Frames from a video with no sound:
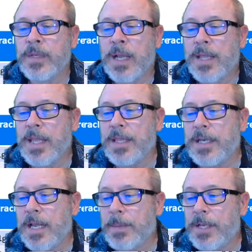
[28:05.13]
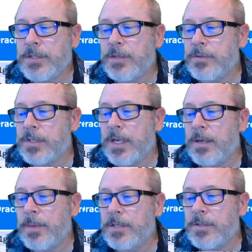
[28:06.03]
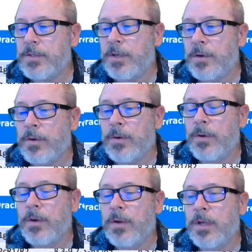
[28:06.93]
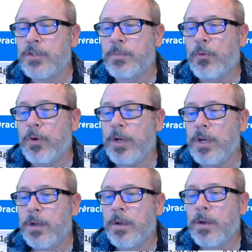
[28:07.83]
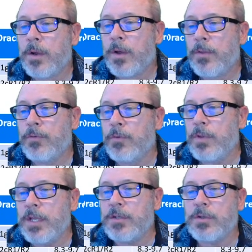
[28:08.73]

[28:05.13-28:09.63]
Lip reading: And then the database, here's the databases that are supported through these.